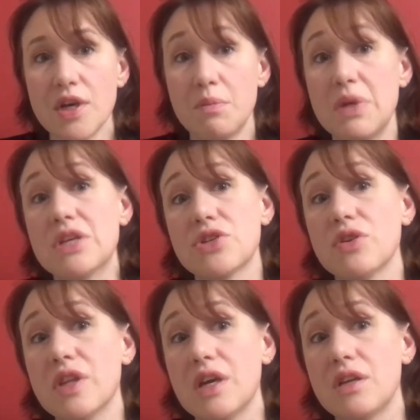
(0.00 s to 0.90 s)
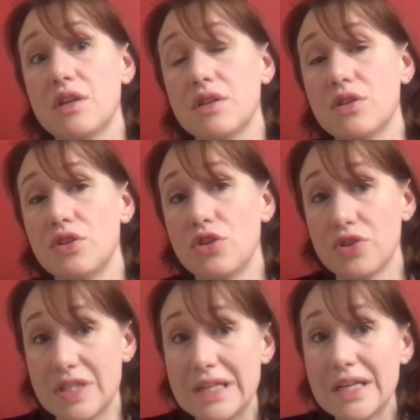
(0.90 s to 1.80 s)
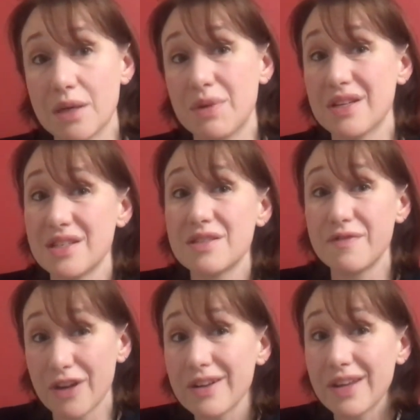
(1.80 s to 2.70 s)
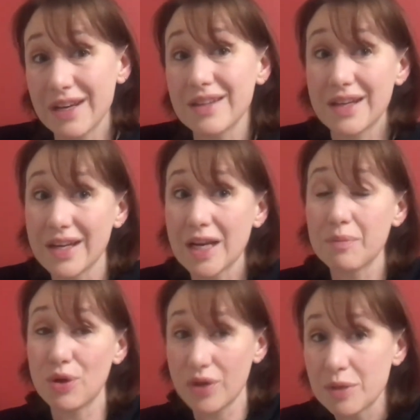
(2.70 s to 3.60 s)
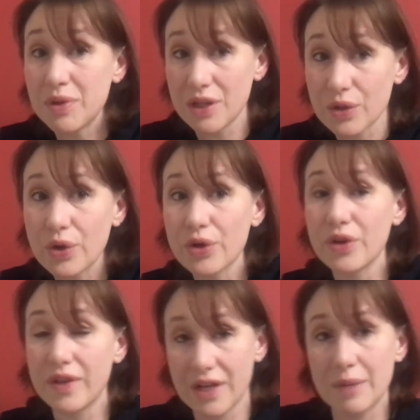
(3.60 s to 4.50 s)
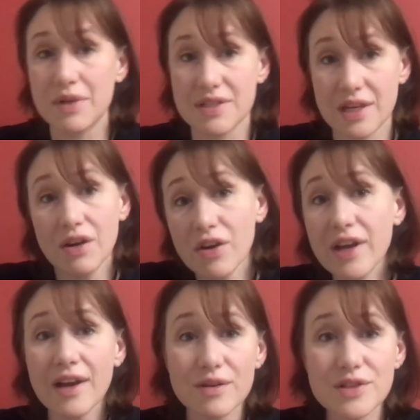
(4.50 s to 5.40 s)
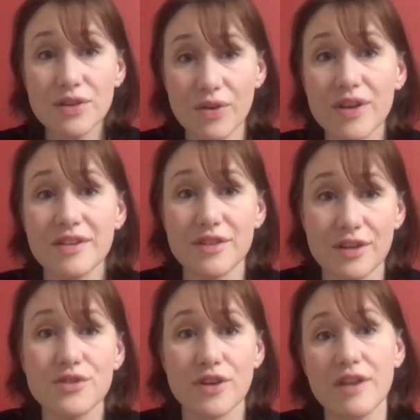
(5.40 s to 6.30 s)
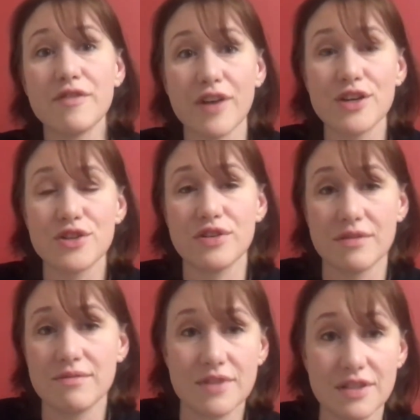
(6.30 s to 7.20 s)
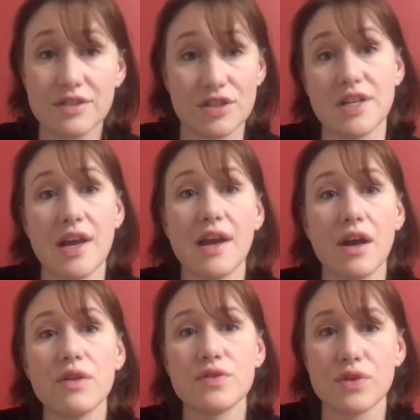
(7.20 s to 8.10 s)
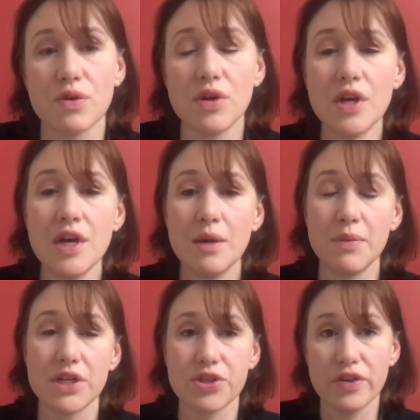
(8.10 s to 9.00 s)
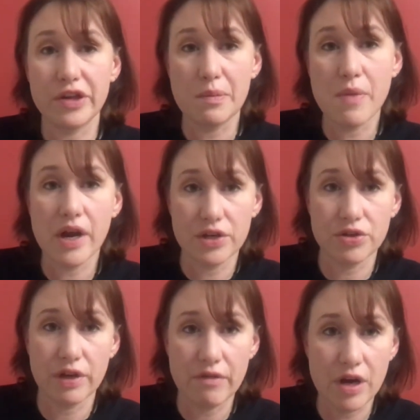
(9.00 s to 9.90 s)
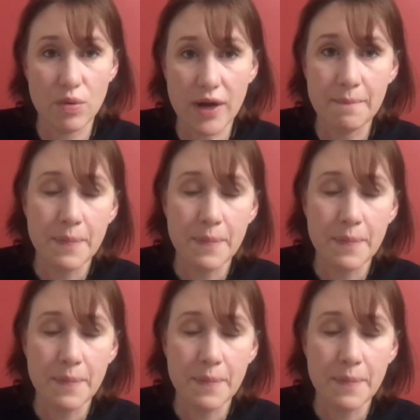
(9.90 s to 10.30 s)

make sure that you're seeing him, because he's very likely getting up and going to pee in the corner and then coming and saying, oh, hey, how's it going? And trying to find you to just hang out. So make sure that you're monitoring right away.